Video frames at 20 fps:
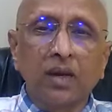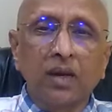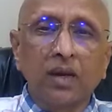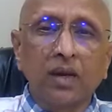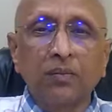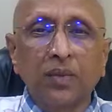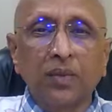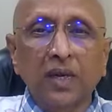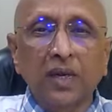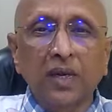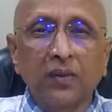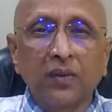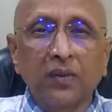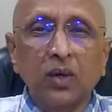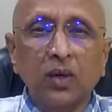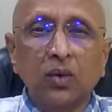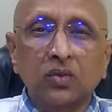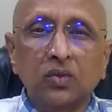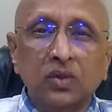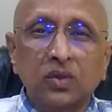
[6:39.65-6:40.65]

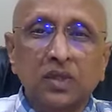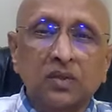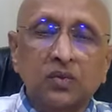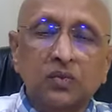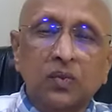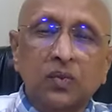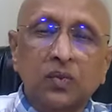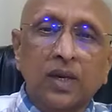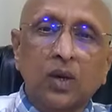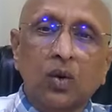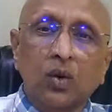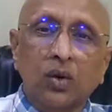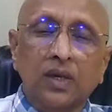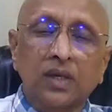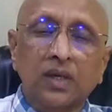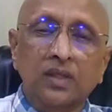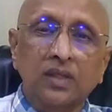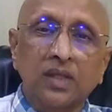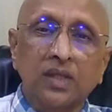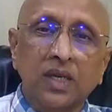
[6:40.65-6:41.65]
infrequent doses very
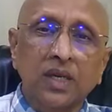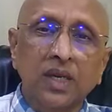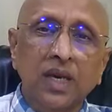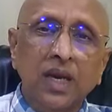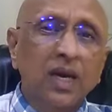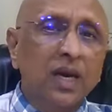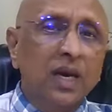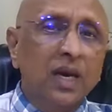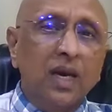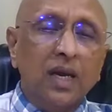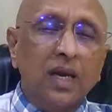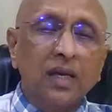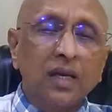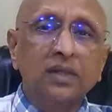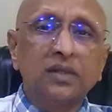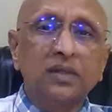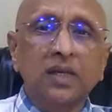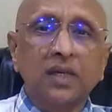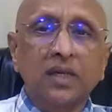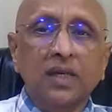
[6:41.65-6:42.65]
occasionally, and
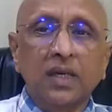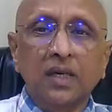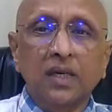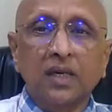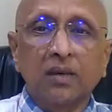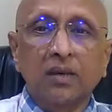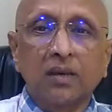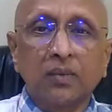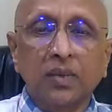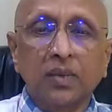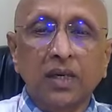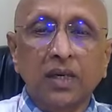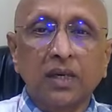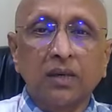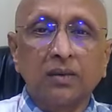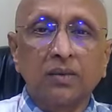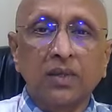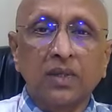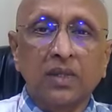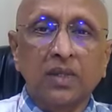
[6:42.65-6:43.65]
he settled
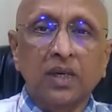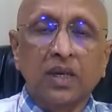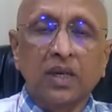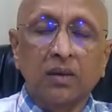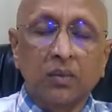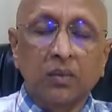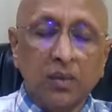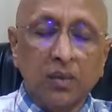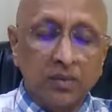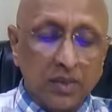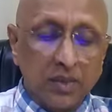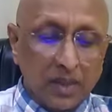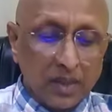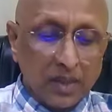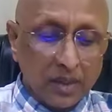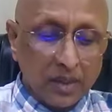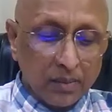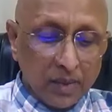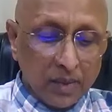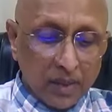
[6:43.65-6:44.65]
completely with the help of
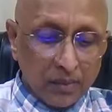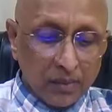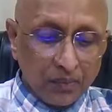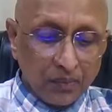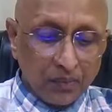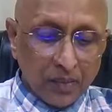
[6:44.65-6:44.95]
that remedy.